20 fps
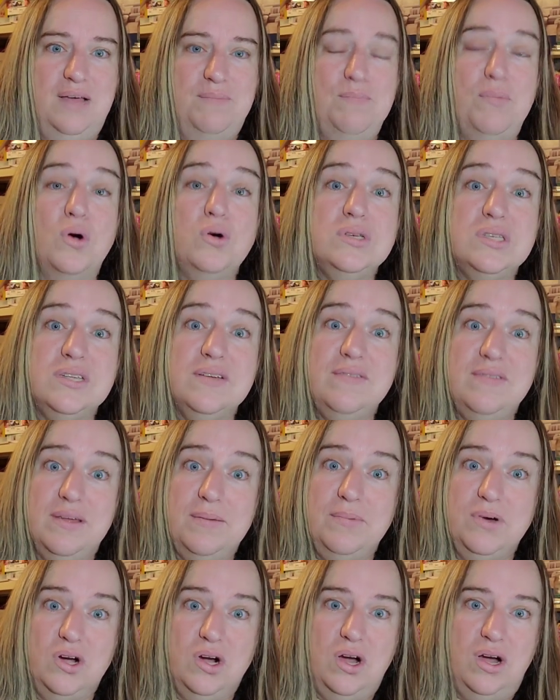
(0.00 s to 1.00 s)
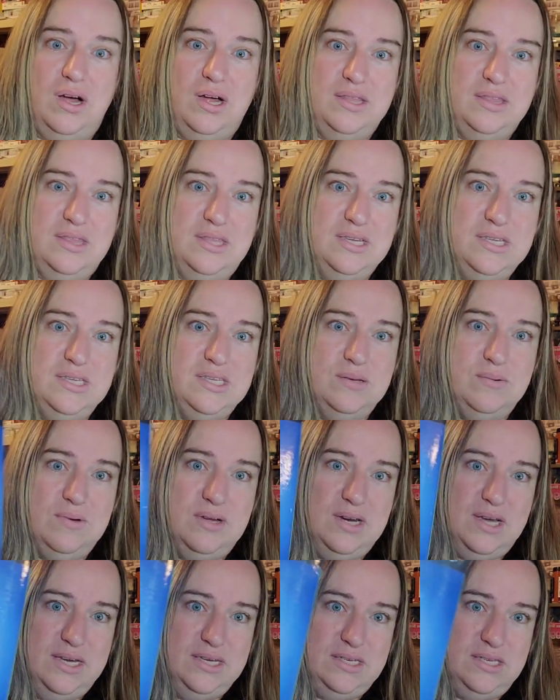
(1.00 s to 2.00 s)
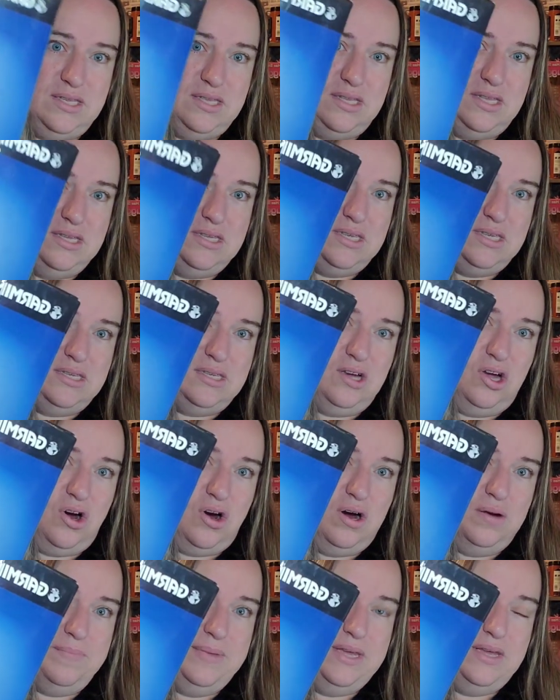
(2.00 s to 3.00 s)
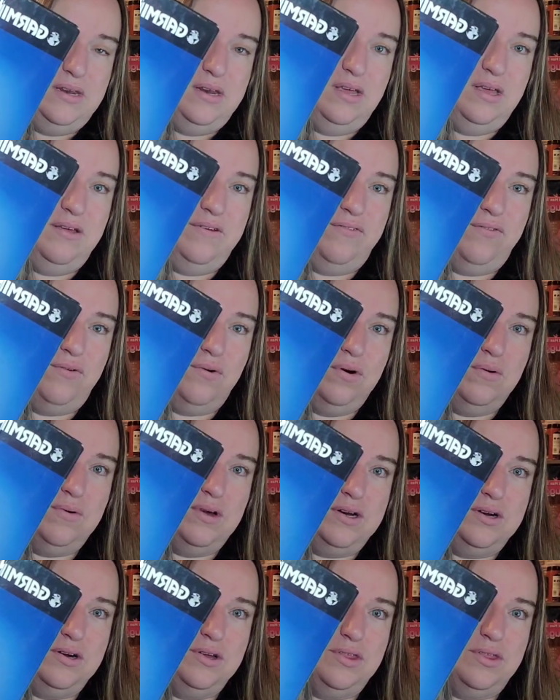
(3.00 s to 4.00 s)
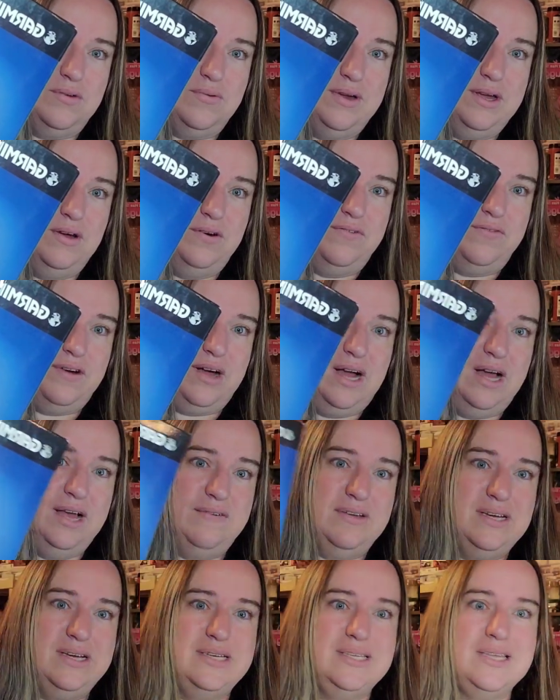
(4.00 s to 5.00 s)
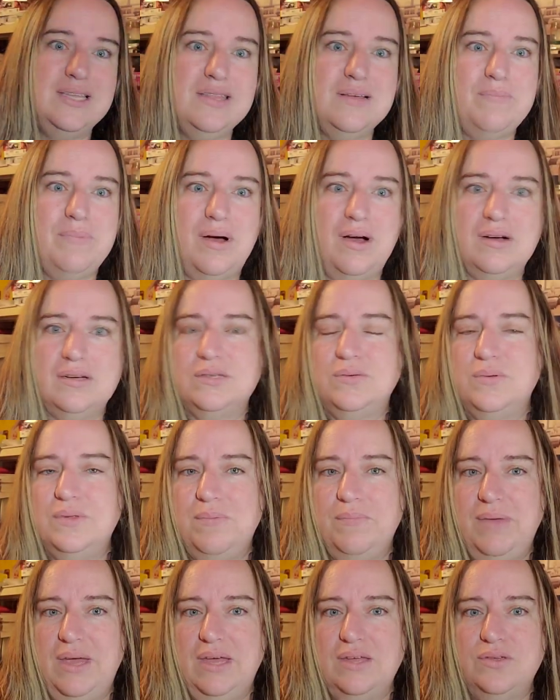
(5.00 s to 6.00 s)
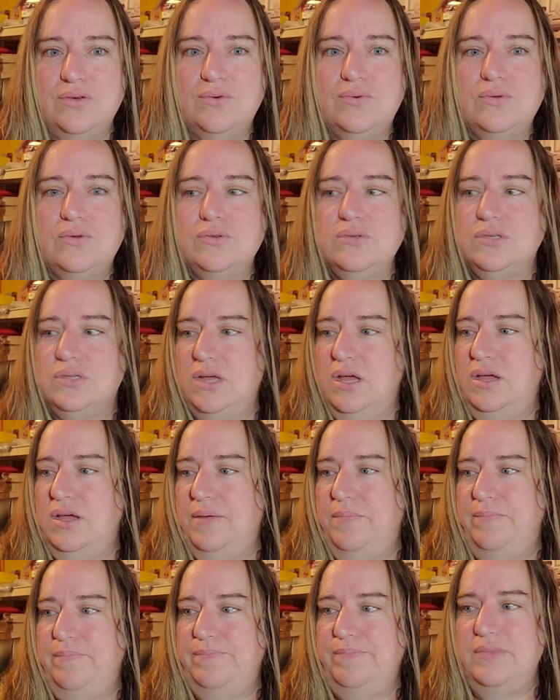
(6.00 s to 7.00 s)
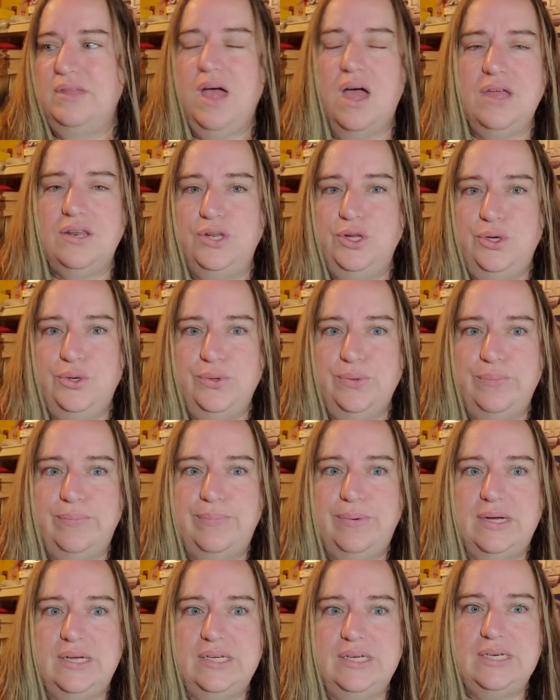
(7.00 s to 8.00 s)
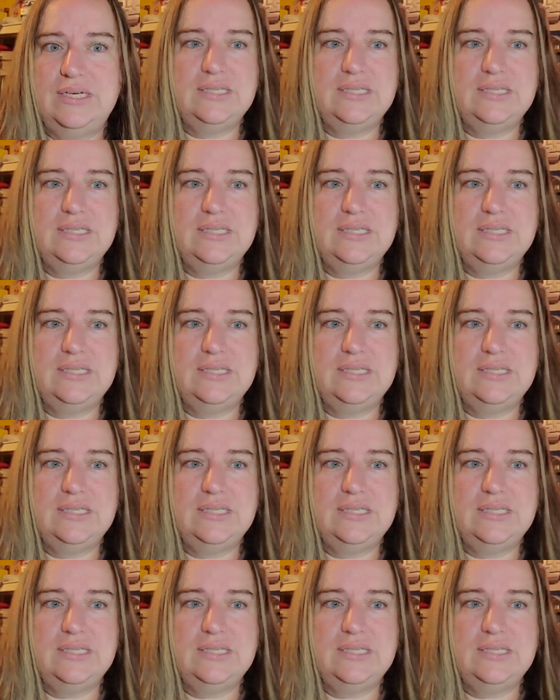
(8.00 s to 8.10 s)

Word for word: most of them are gone. This one, I this is a Garmin Forerunner 305. It is in the box with manuals. Um, not new, but